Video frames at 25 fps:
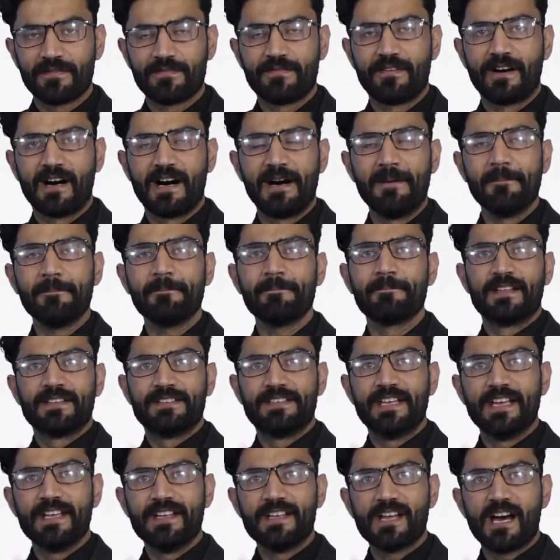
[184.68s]
form,
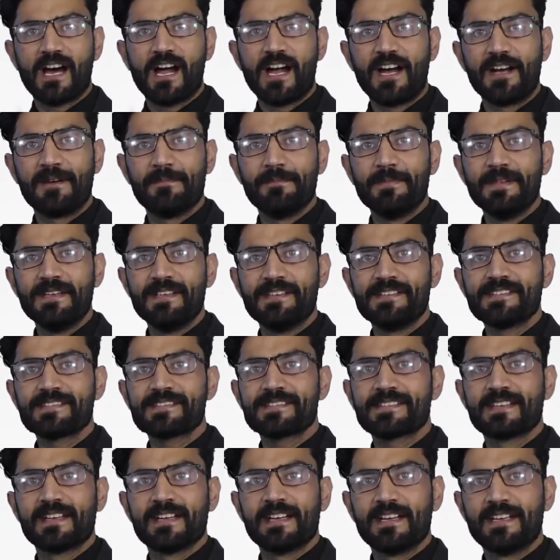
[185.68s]
then are
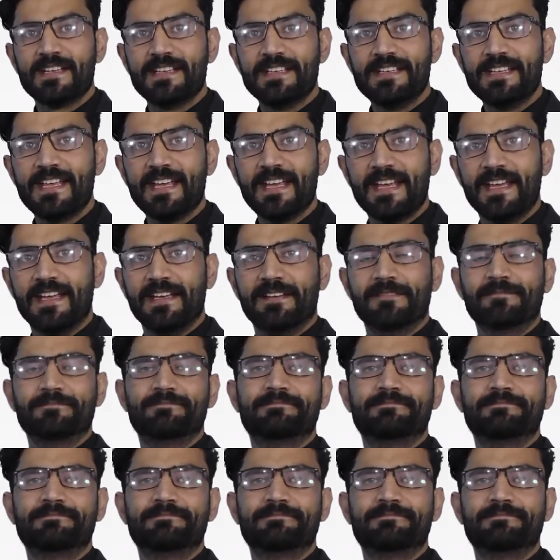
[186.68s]
means ye.